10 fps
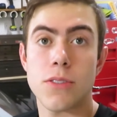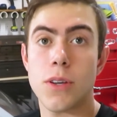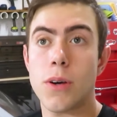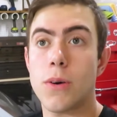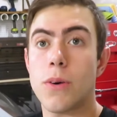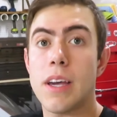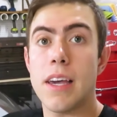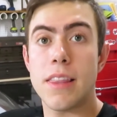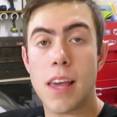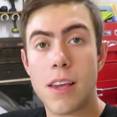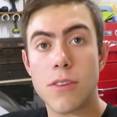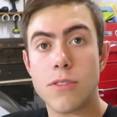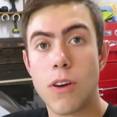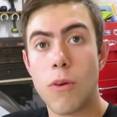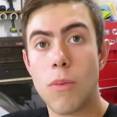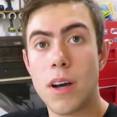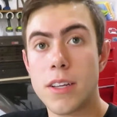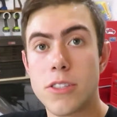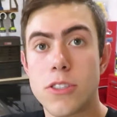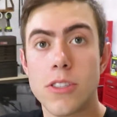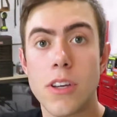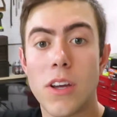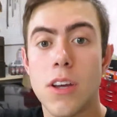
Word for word: So thank you so much.